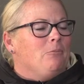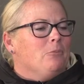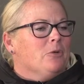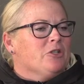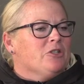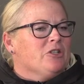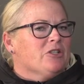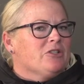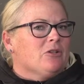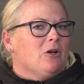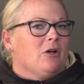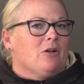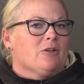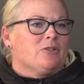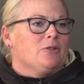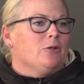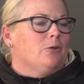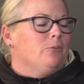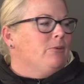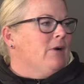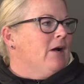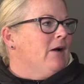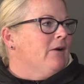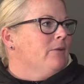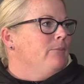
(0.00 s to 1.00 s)
And we're just
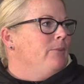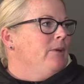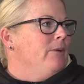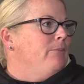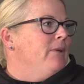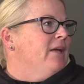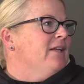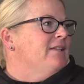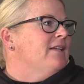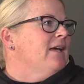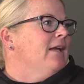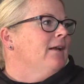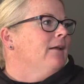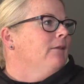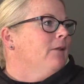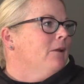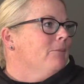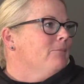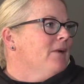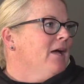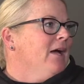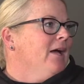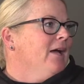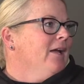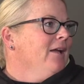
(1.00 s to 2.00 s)
also proud to be Big Ten
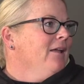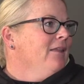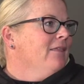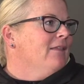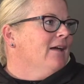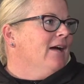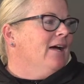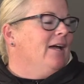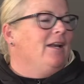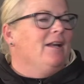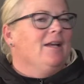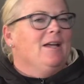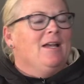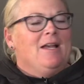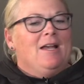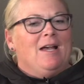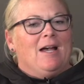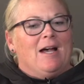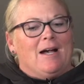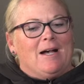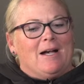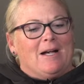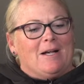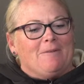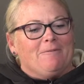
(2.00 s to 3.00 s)
alumni. Mm-hmm. That
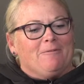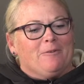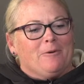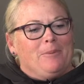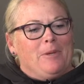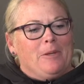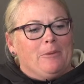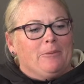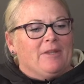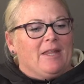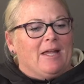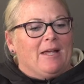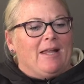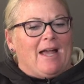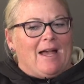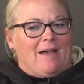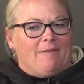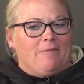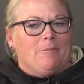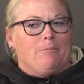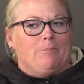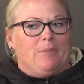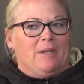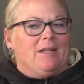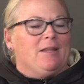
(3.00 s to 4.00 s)
for people that
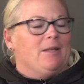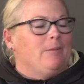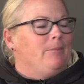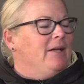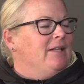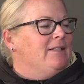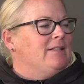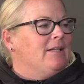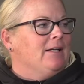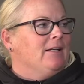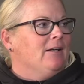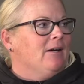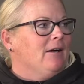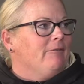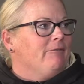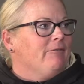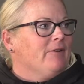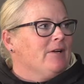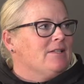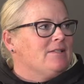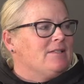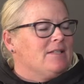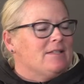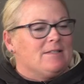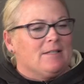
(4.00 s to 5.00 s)
haven't been in the Big Ten
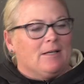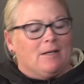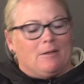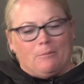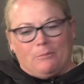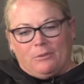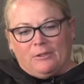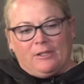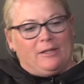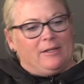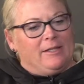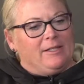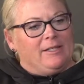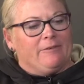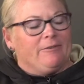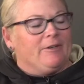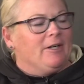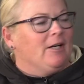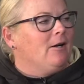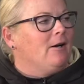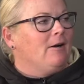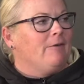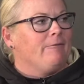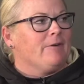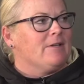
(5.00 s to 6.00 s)
Conference, it's a completely
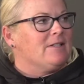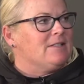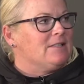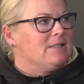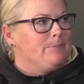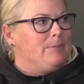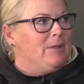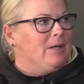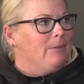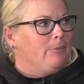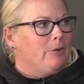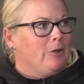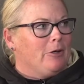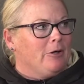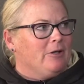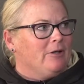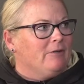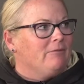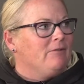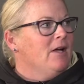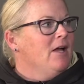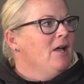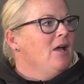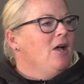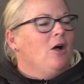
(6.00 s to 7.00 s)
different conference to be a part
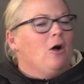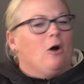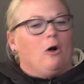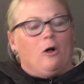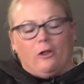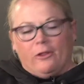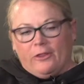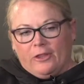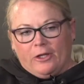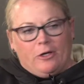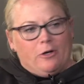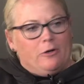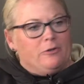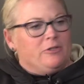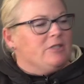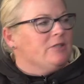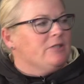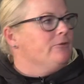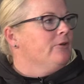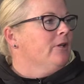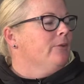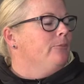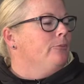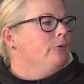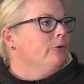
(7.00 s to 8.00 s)
of. All of the
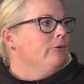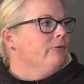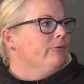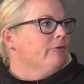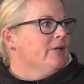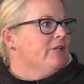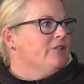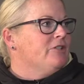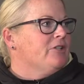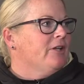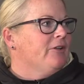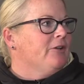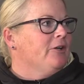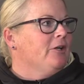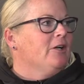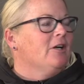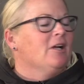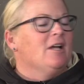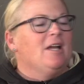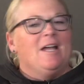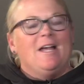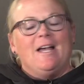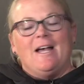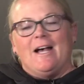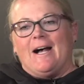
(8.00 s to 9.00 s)
coaches really pull for each
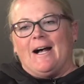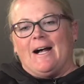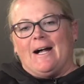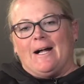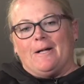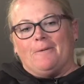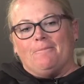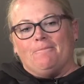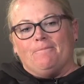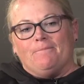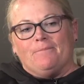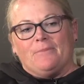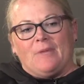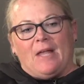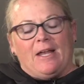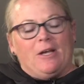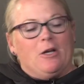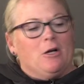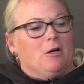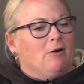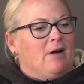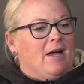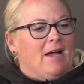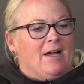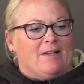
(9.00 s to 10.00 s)
other. I
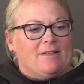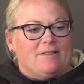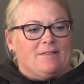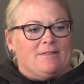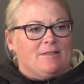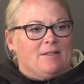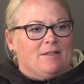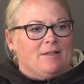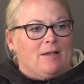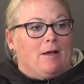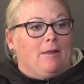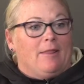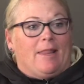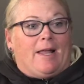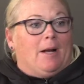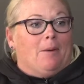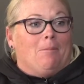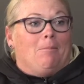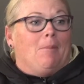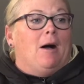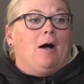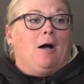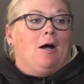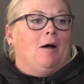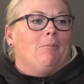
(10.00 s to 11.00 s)
know as like
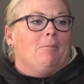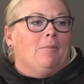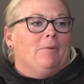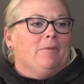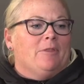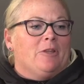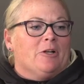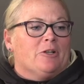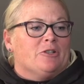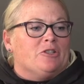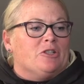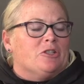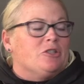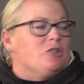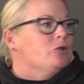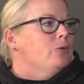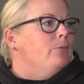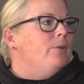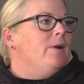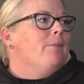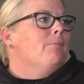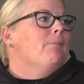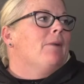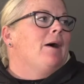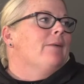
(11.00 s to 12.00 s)
a mom, there's just so
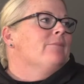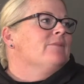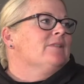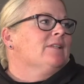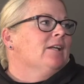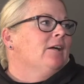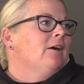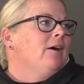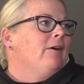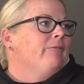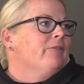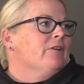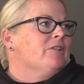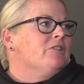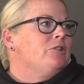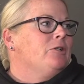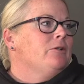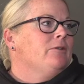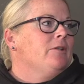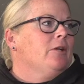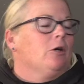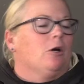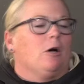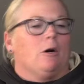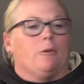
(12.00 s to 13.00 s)
many moms in the conference
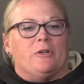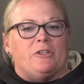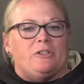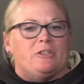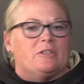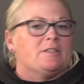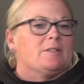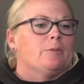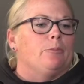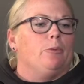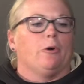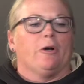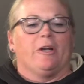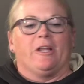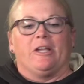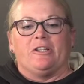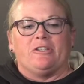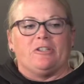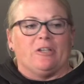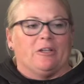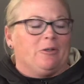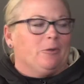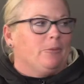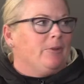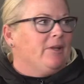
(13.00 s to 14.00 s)
too that are always just supporting
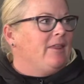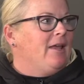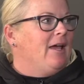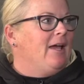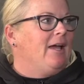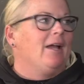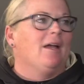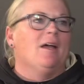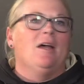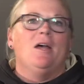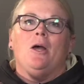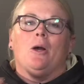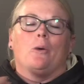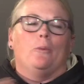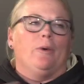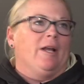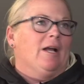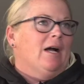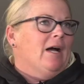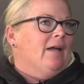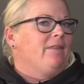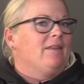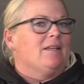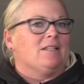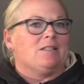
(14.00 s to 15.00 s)
each other with, hey, we
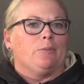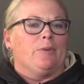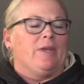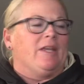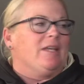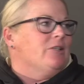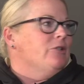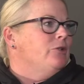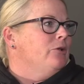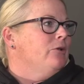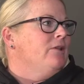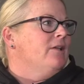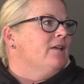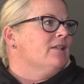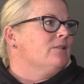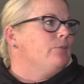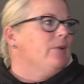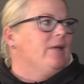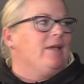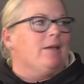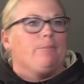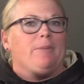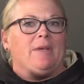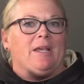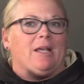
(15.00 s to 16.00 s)
got this, we can do this,
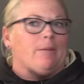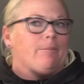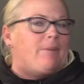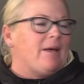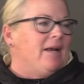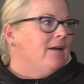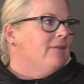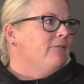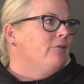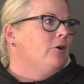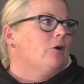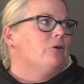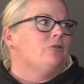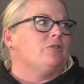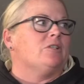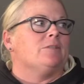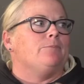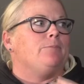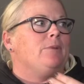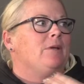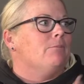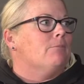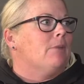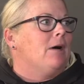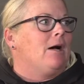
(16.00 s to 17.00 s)
yeah. We can be competitive
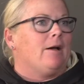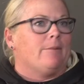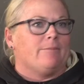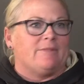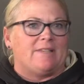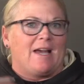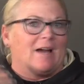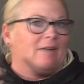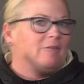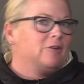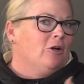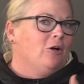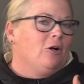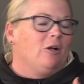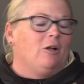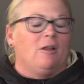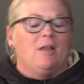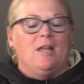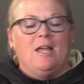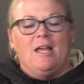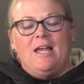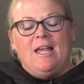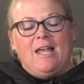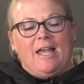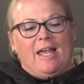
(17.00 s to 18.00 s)
coaches, be moms, have it
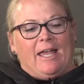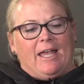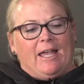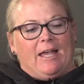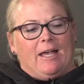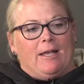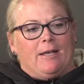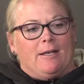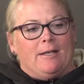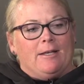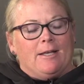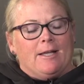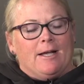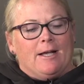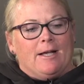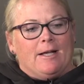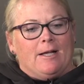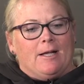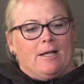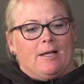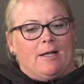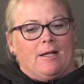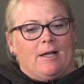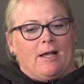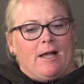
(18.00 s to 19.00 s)
all. And
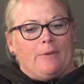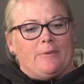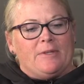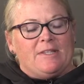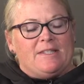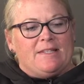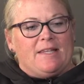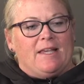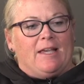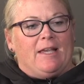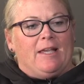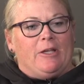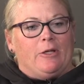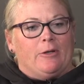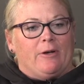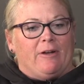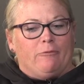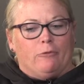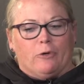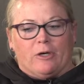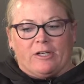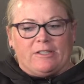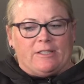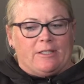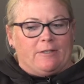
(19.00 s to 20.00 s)
I would say, you know,
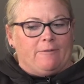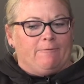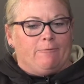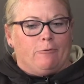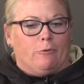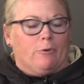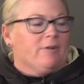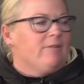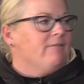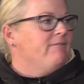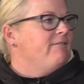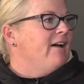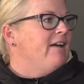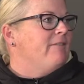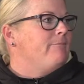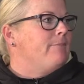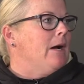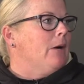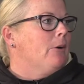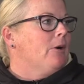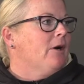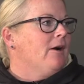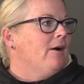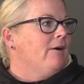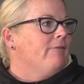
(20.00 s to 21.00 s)
I've worked in four of the five
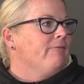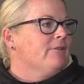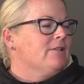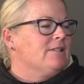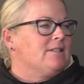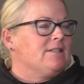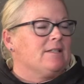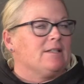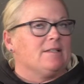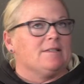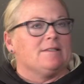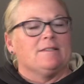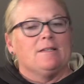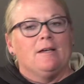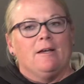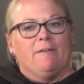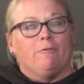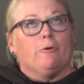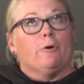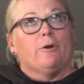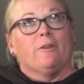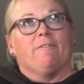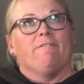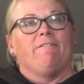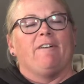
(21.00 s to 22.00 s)

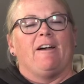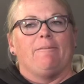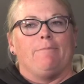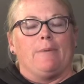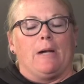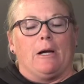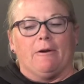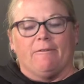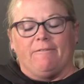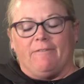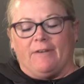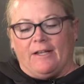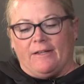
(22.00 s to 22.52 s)
Power